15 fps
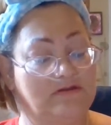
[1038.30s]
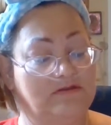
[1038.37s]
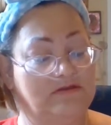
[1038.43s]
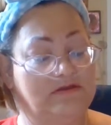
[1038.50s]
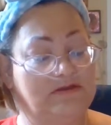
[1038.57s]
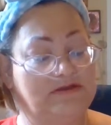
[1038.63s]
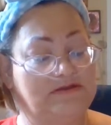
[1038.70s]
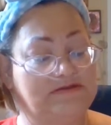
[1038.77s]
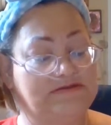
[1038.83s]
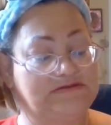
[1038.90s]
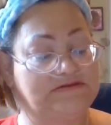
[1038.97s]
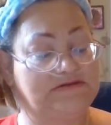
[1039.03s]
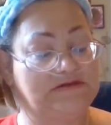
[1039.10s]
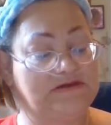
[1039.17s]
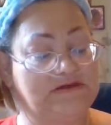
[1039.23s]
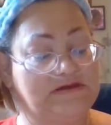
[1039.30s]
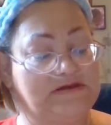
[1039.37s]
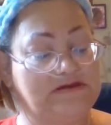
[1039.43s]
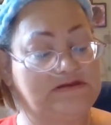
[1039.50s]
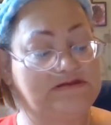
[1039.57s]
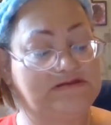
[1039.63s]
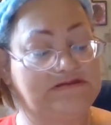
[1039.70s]
This
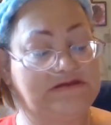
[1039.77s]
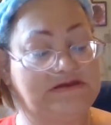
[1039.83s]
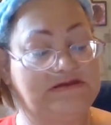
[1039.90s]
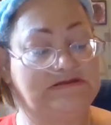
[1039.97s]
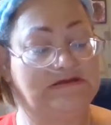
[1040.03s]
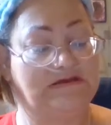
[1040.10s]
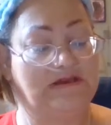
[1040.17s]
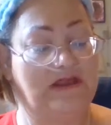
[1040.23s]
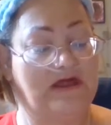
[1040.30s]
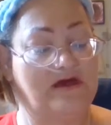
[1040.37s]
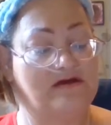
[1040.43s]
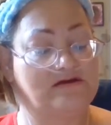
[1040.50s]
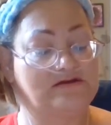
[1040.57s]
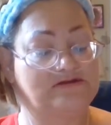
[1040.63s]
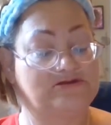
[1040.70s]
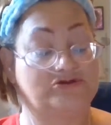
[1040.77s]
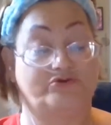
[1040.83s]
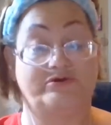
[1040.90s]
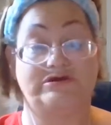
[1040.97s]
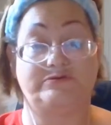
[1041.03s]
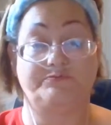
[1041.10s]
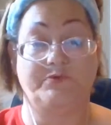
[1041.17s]
is the Deluxe
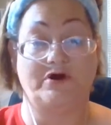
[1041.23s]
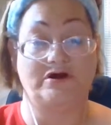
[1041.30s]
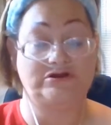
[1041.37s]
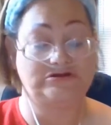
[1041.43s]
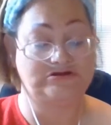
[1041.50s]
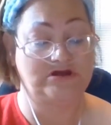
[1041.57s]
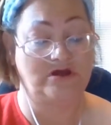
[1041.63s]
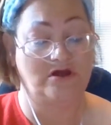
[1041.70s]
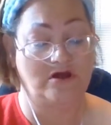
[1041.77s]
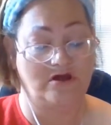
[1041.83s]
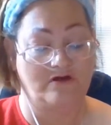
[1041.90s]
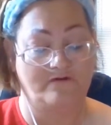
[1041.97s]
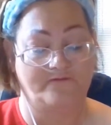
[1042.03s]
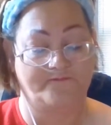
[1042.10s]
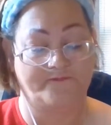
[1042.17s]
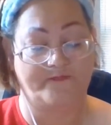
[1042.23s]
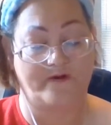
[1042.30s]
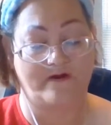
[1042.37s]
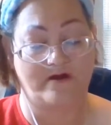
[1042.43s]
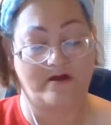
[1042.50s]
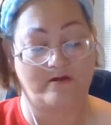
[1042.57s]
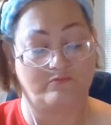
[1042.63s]
Crease Brush
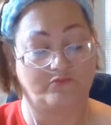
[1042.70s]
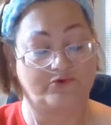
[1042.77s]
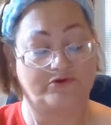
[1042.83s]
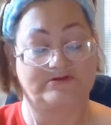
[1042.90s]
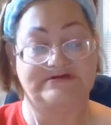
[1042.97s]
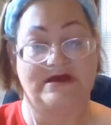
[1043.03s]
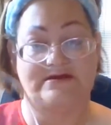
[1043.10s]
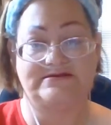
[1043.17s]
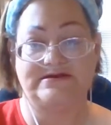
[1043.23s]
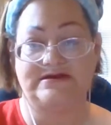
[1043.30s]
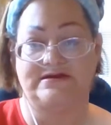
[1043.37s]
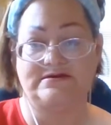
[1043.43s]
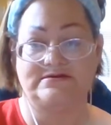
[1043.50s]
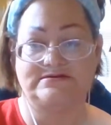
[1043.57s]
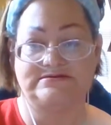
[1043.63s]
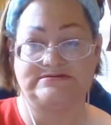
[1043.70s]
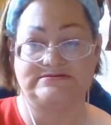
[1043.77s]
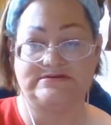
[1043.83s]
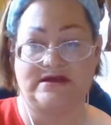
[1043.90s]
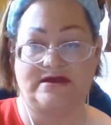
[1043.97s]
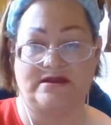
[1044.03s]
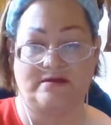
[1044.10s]
from Real
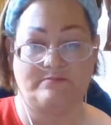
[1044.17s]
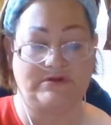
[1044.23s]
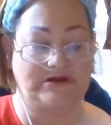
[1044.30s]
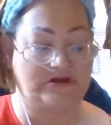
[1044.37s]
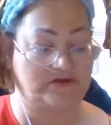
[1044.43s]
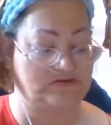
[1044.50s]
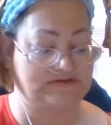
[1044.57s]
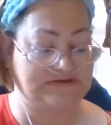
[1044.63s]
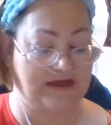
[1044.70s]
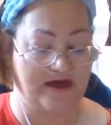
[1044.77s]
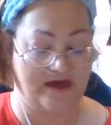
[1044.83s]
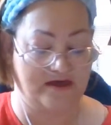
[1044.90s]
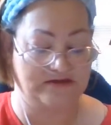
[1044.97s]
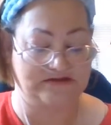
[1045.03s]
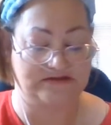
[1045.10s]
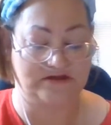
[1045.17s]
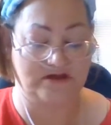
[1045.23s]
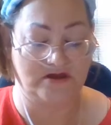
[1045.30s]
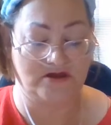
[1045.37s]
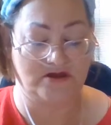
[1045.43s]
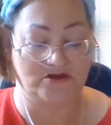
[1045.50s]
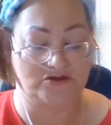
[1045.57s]
Techniques, and I'm going to use that
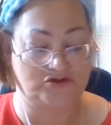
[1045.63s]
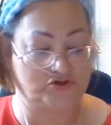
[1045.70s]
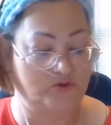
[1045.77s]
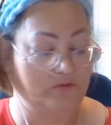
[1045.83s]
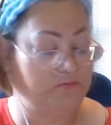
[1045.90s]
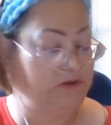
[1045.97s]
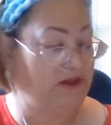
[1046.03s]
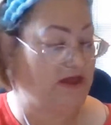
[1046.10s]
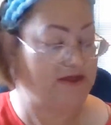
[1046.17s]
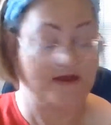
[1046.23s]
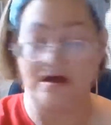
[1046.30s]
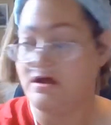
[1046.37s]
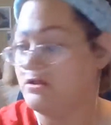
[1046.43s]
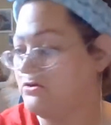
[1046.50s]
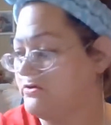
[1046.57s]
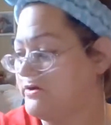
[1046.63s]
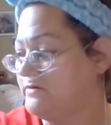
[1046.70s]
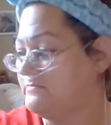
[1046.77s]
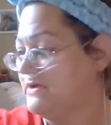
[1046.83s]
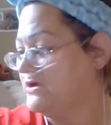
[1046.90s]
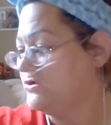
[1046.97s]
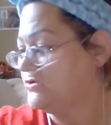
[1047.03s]
to apply color in
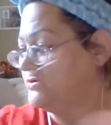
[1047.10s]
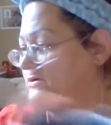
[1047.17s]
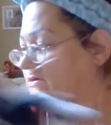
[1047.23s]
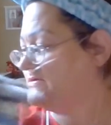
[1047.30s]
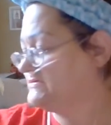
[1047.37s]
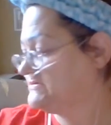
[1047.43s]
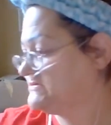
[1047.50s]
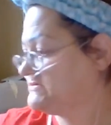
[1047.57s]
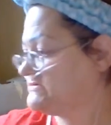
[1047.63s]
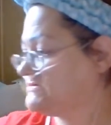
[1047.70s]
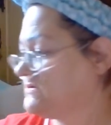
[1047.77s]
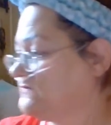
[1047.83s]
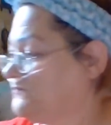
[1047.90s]
my crease.